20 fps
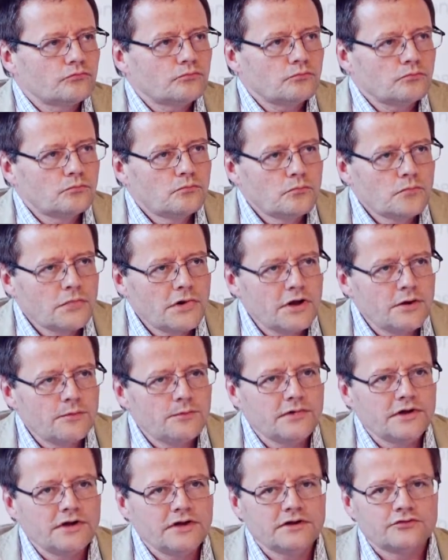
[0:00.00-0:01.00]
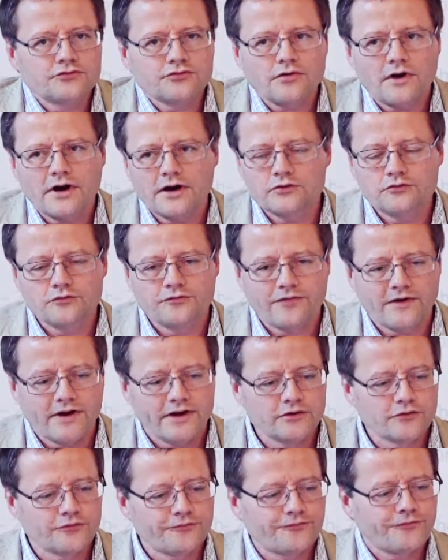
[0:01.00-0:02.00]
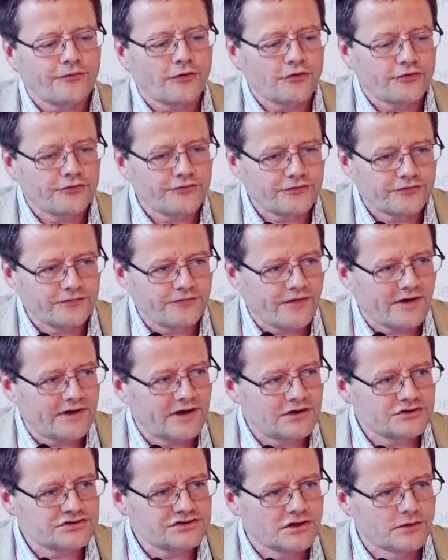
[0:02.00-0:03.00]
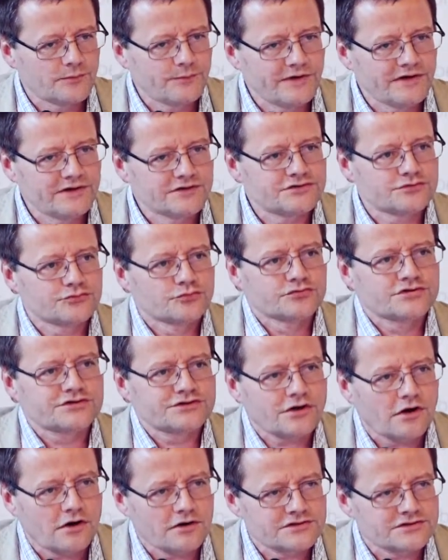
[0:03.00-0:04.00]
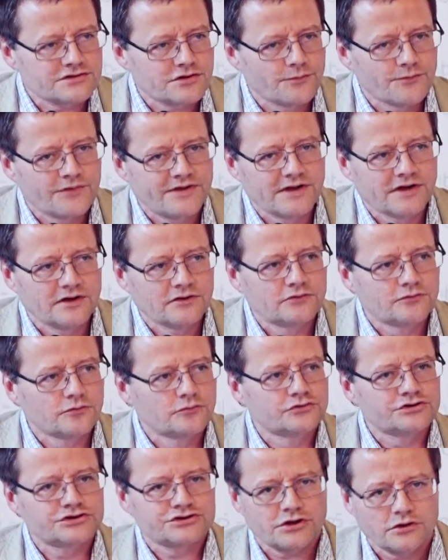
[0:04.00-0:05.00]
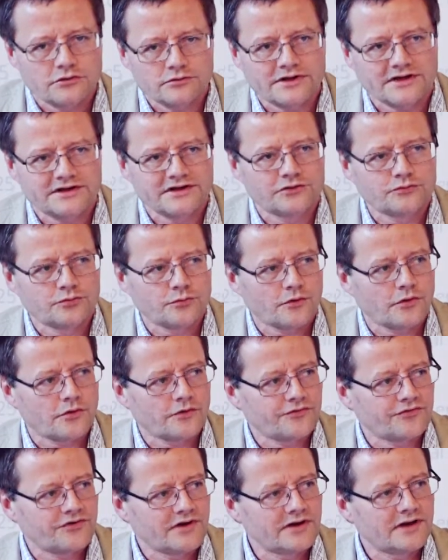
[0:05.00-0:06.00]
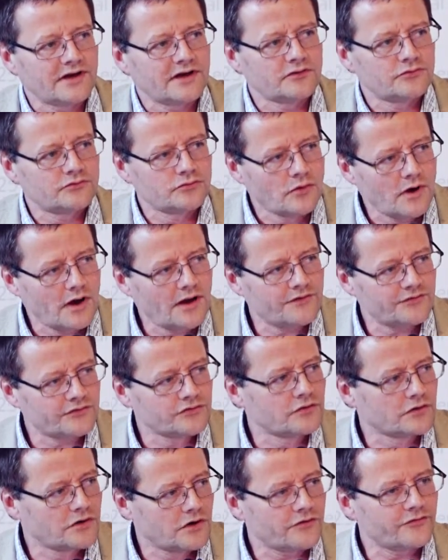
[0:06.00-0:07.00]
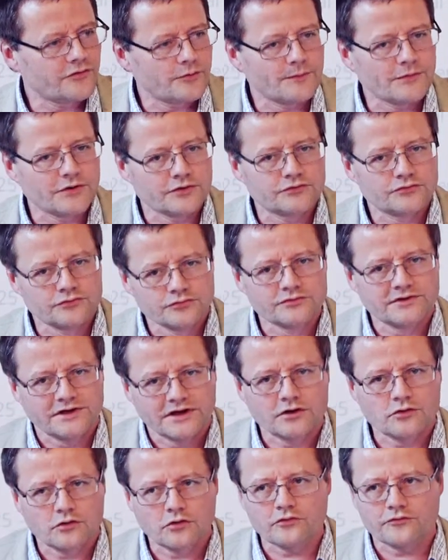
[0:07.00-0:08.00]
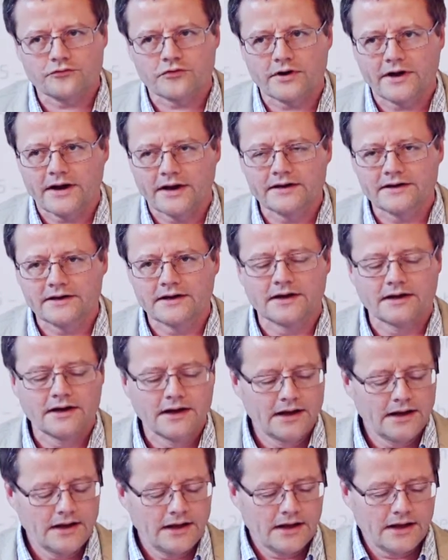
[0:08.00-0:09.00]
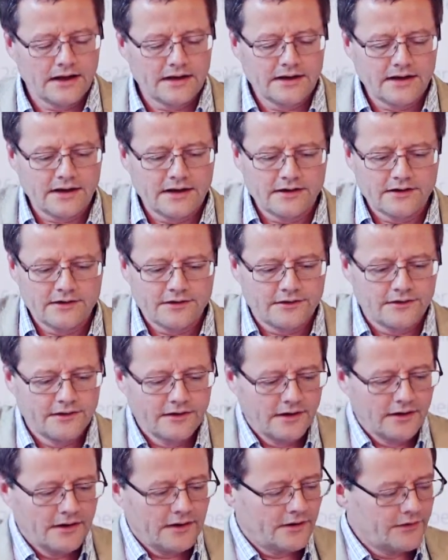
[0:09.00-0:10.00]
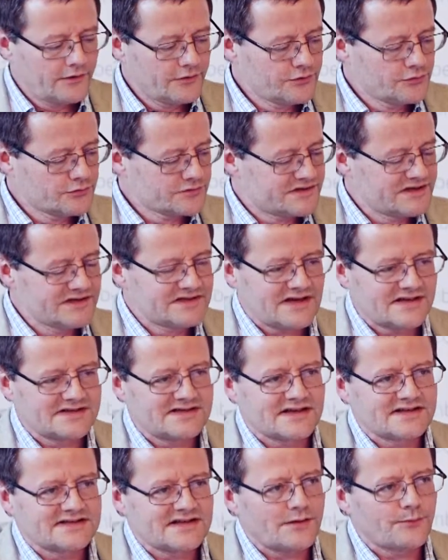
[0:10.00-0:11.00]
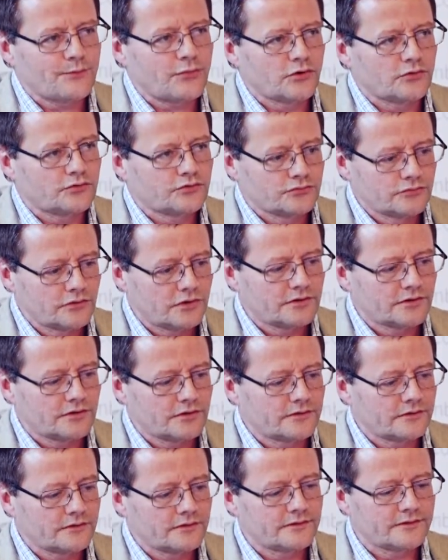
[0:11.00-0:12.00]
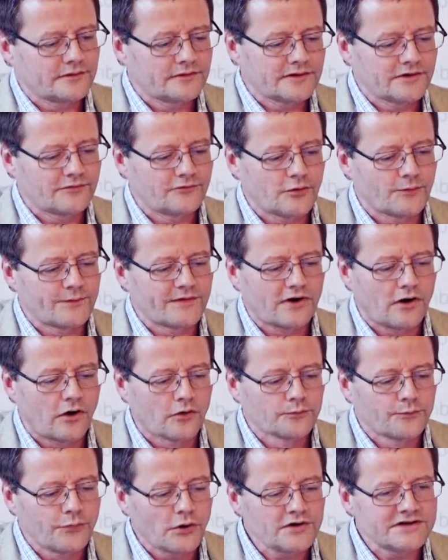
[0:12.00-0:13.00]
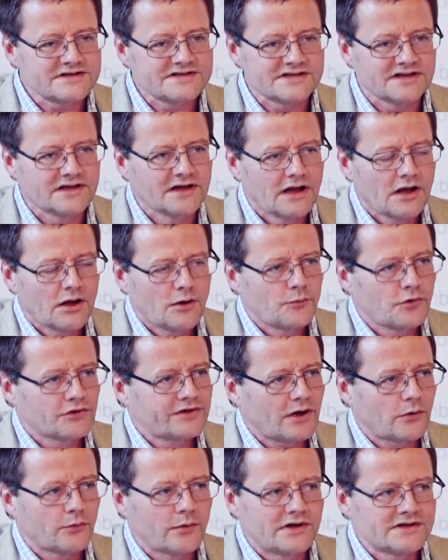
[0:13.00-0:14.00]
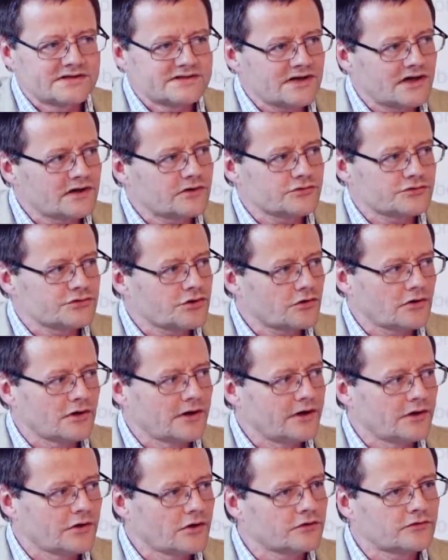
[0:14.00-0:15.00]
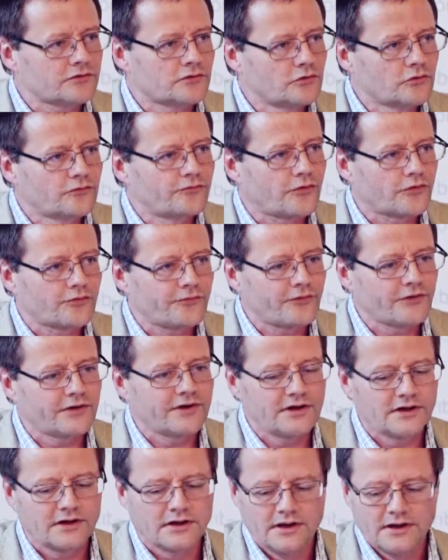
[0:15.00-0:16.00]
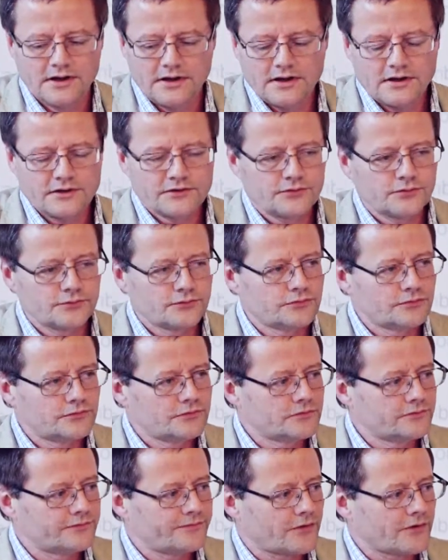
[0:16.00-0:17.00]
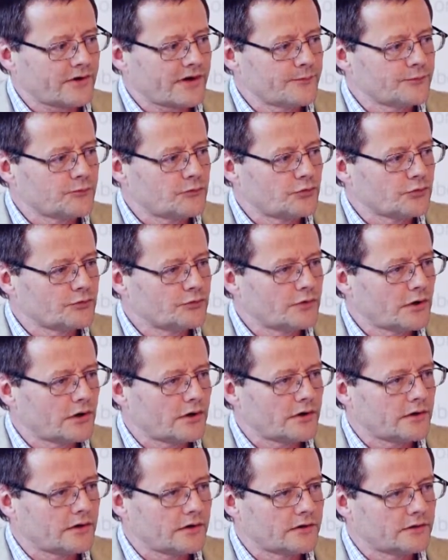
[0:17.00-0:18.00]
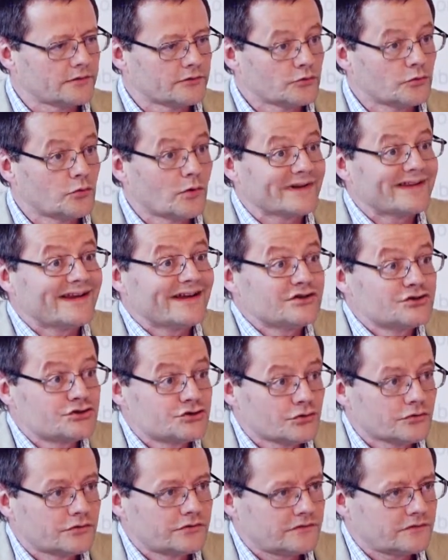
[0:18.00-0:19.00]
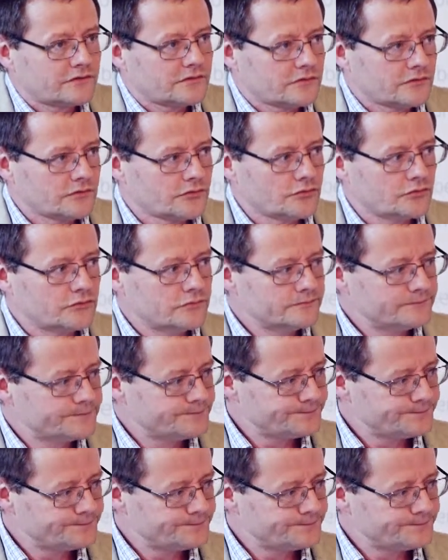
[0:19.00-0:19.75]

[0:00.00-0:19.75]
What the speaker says: maybe try to find the first financial means to start something to show that it works, and then to ask the government to take over, and then use this as example to develop their own policy. But I will certainly not look for funding for them to do what they should do.